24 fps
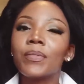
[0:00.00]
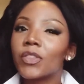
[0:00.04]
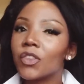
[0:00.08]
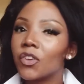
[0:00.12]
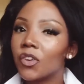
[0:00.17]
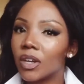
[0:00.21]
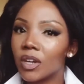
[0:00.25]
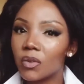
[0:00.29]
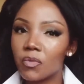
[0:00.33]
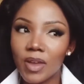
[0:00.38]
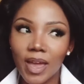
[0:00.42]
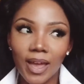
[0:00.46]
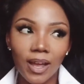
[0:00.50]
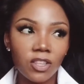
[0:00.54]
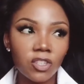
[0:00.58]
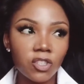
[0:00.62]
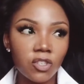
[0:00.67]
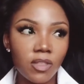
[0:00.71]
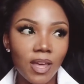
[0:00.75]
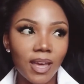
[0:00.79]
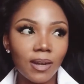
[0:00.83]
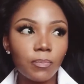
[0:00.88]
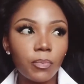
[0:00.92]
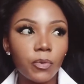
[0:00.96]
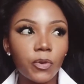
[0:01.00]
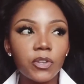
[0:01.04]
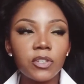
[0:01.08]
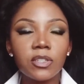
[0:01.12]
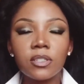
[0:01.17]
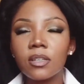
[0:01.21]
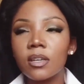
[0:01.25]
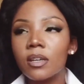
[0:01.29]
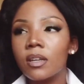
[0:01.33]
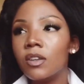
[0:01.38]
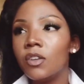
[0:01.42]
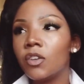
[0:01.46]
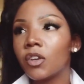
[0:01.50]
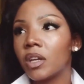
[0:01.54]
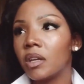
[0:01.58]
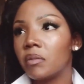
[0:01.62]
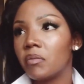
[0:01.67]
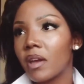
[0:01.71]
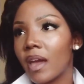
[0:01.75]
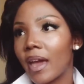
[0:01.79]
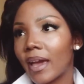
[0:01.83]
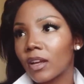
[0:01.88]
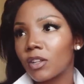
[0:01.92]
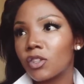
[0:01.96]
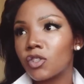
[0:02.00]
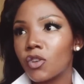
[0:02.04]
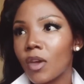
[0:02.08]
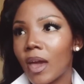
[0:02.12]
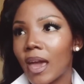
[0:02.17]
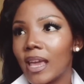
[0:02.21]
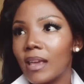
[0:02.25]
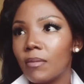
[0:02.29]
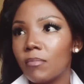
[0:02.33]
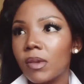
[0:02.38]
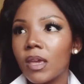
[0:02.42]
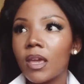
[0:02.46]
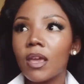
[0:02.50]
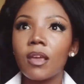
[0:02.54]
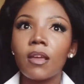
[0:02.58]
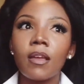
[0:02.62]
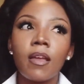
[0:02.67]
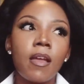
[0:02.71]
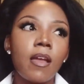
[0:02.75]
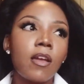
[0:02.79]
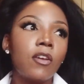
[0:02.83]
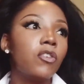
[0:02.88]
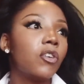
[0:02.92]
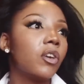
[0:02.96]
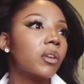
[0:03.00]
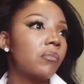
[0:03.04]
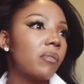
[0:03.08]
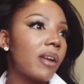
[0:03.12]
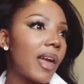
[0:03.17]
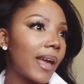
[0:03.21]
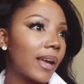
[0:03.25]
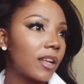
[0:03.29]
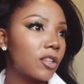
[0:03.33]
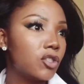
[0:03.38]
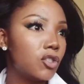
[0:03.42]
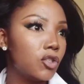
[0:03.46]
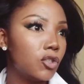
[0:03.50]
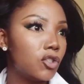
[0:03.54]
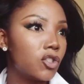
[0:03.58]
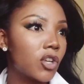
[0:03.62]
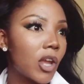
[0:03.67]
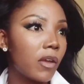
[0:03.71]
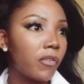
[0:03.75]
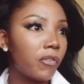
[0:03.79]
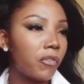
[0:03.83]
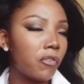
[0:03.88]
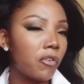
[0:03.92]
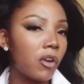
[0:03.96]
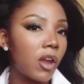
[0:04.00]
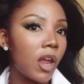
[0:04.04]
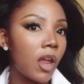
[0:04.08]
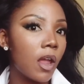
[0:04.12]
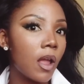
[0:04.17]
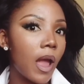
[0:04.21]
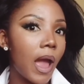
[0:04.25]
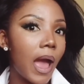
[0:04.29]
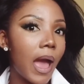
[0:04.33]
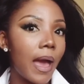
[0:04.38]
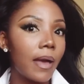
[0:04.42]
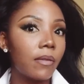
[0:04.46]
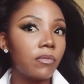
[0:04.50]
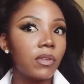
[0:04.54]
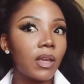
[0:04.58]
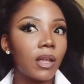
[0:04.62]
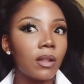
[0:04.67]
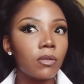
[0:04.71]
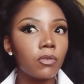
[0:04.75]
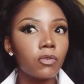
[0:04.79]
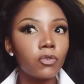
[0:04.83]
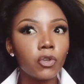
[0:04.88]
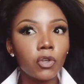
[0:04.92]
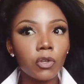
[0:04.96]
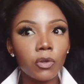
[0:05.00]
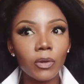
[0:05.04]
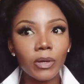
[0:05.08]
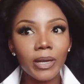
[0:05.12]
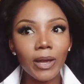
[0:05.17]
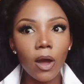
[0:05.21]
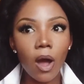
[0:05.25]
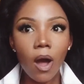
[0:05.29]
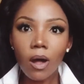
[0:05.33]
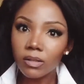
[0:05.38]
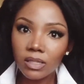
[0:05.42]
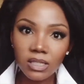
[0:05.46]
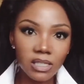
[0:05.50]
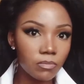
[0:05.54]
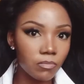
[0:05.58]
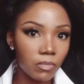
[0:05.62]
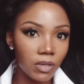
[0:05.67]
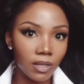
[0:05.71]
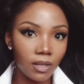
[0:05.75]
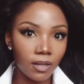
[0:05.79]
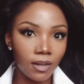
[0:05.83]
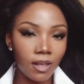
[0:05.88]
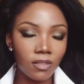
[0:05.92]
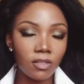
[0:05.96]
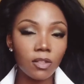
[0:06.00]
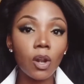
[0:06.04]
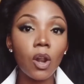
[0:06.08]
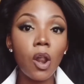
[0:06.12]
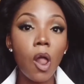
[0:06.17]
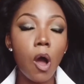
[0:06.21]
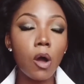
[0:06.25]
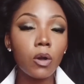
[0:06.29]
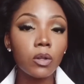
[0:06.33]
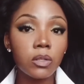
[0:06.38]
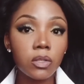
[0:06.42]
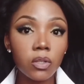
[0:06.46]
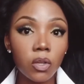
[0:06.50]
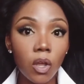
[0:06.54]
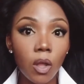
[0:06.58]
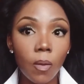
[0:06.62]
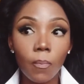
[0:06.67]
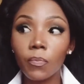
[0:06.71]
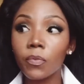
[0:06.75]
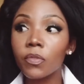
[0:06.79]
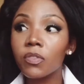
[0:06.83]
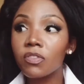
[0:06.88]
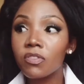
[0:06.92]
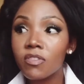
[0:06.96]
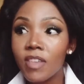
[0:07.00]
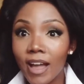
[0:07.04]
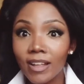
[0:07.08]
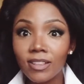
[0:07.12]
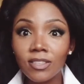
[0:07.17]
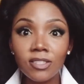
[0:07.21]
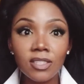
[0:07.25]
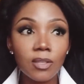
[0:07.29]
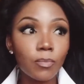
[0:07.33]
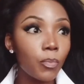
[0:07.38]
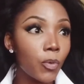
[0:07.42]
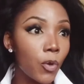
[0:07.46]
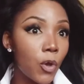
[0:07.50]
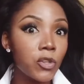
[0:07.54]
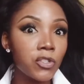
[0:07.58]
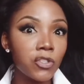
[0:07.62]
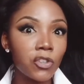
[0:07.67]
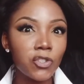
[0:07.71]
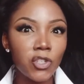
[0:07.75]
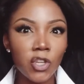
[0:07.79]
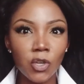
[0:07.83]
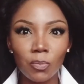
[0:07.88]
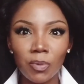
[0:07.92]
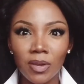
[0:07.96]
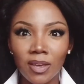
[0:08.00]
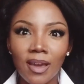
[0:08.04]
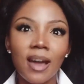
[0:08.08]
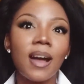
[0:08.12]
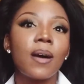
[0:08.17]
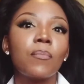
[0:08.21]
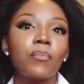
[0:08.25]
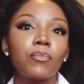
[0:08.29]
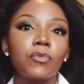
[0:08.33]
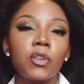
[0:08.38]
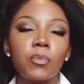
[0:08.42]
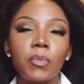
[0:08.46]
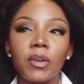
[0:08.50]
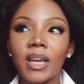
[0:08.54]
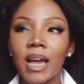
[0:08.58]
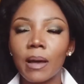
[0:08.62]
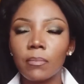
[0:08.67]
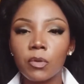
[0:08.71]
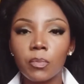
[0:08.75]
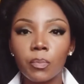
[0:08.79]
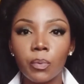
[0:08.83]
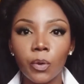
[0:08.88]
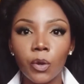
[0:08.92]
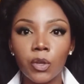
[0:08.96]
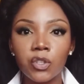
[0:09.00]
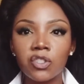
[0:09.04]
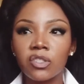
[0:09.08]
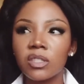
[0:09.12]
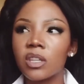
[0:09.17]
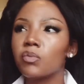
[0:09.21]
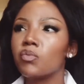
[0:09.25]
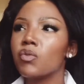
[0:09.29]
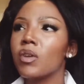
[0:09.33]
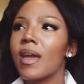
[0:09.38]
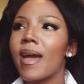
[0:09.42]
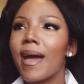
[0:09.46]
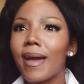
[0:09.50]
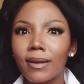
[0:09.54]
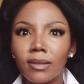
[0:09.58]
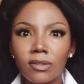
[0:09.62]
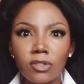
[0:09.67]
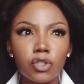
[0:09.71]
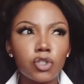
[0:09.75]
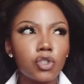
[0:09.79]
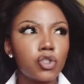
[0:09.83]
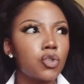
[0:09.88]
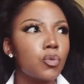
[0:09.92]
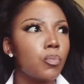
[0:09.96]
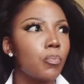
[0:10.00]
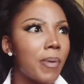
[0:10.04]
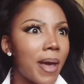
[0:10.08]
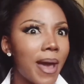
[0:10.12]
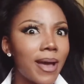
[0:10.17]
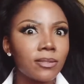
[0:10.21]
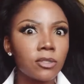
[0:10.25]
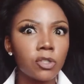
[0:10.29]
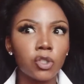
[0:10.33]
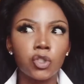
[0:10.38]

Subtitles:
you're going to react to that person, you're going to react to Amy, you're going to react to Jeffrey, and then ultimately in the long term, that's the person you become. You become a person that reacts to bad